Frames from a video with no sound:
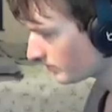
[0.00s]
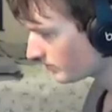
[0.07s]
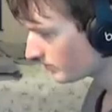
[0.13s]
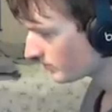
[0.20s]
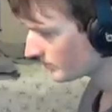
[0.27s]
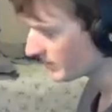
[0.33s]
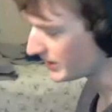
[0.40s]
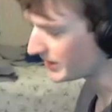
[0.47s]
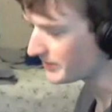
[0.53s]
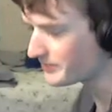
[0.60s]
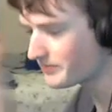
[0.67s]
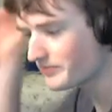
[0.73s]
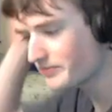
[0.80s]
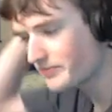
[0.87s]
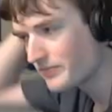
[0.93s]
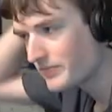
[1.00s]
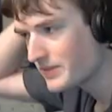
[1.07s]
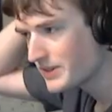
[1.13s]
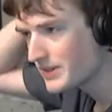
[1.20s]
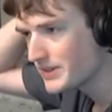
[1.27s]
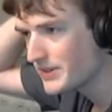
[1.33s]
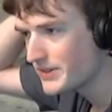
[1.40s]
Okay.
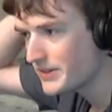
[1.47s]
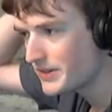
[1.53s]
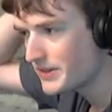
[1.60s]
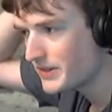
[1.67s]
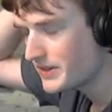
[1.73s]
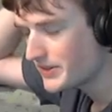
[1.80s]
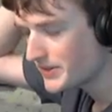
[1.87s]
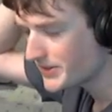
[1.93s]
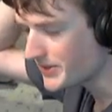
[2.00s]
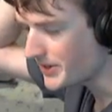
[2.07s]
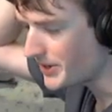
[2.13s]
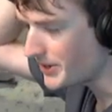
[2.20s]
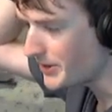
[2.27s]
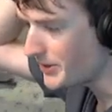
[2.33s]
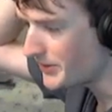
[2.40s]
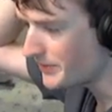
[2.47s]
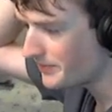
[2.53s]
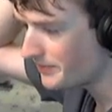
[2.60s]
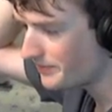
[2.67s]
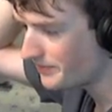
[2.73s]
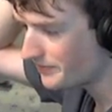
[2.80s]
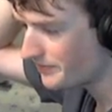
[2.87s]
So
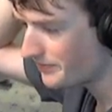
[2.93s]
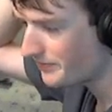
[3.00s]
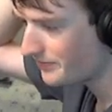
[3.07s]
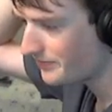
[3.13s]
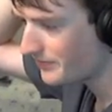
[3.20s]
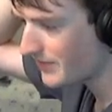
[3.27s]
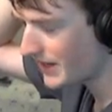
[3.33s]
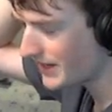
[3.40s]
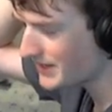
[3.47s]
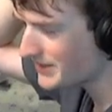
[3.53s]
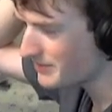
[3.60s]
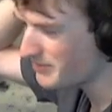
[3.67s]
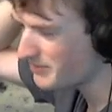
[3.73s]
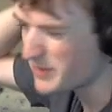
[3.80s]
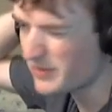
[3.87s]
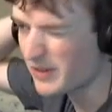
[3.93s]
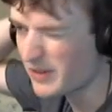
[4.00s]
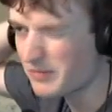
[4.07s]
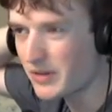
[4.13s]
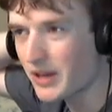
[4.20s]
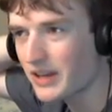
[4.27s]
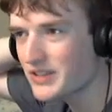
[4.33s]
I
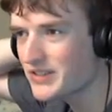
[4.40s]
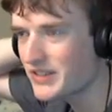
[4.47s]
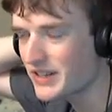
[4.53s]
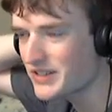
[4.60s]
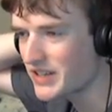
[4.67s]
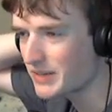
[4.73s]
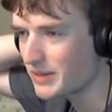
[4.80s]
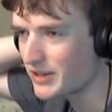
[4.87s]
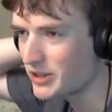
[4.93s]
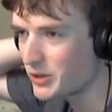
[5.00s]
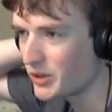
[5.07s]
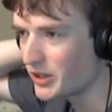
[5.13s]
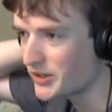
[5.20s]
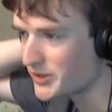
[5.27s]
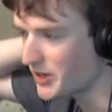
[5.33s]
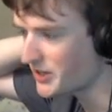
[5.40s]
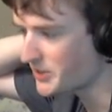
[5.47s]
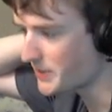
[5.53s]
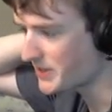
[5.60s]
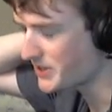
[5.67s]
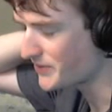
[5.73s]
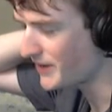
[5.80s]
guess next time I do it, I'll
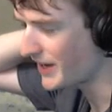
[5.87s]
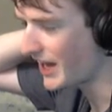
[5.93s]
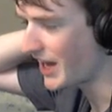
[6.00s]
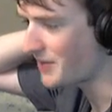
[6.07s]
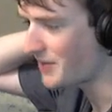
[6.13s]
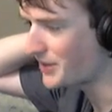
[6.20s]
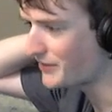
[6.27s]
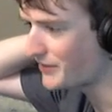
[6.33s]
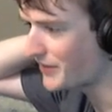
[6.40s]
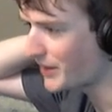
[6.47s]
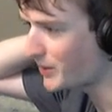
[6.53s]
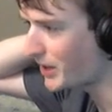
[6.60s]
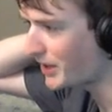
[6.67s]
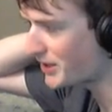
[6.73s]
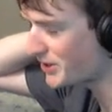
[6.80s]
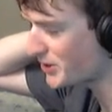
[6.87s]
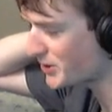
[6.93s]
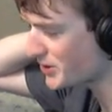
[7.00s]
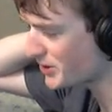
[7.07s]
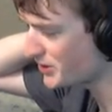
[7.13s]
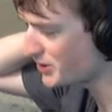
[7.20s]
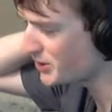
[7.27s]
specify how many Firagas you
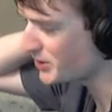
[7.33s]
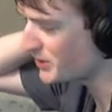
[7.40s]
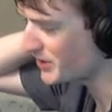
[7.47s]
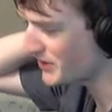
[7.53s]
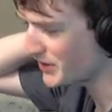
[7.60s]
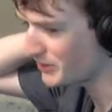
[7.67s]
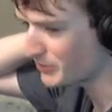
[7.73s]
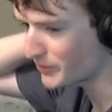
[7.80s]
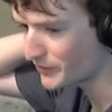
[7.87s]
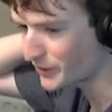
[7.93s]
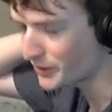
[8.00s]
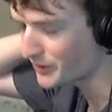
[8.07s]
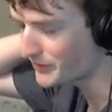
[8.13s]
should do, and then revert